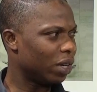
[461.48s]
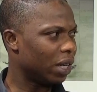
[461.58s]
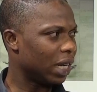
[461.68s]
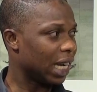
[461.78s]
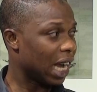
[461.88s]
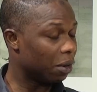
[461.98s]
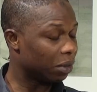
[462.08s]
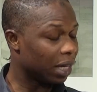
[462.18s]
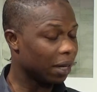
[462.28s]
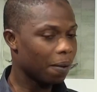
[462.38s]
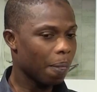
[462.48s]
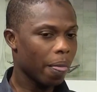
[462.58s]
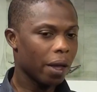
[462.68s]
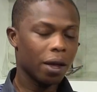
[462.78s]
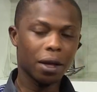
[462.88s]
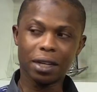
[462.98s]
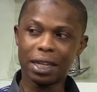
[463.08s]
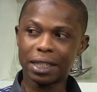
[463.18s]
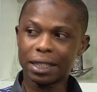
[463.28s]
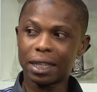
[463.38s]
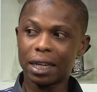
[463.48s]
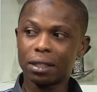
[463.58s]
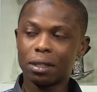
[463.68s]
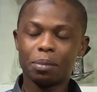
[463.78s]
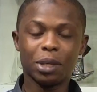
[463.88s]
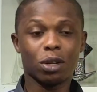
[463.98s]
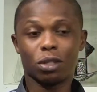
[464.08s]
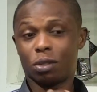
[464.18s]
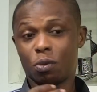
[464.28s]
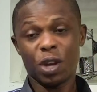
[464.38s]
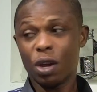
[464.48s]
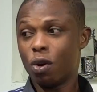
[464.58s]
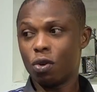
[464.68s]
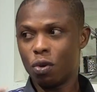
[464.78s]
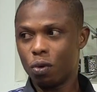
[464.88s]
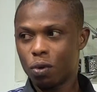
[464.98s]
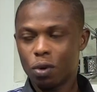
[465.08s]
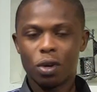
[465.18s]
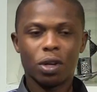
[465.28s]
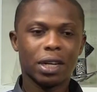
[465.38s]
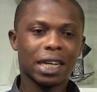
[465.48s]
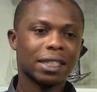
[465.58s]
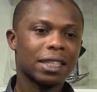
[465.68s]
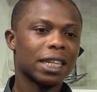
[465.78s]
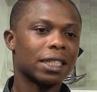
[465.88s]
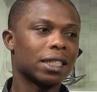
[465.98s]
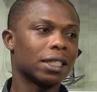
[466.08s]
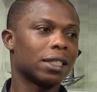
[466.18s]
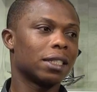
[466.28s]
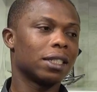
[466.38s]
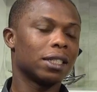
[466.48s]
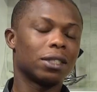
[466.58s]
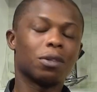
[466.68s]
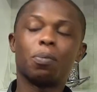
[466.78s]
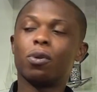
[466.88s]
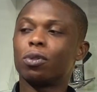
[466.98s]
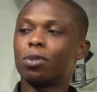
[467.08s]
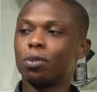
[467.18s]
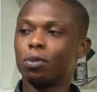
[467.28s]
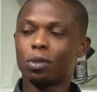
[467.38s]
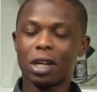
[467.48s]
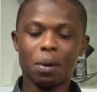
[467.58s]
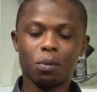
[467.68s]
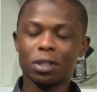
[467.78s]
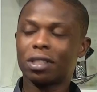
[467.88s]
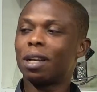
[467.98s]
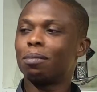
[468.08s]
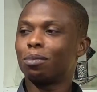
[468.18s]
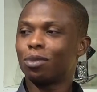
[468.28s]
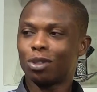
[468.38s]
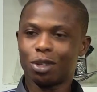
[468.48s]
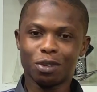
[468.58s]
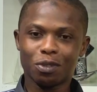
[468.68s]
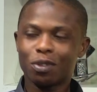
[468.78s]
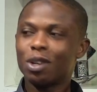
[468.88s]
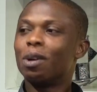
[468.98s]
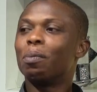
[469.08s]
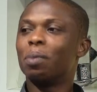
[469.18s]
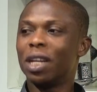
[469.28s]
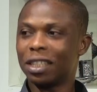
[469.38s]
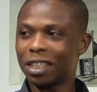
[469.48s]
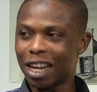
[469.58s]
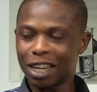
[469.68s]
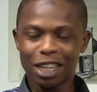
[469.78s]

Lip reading: encounter. Okay. You understand? Because we all know that sex is supposed to come with some sort of pleasure,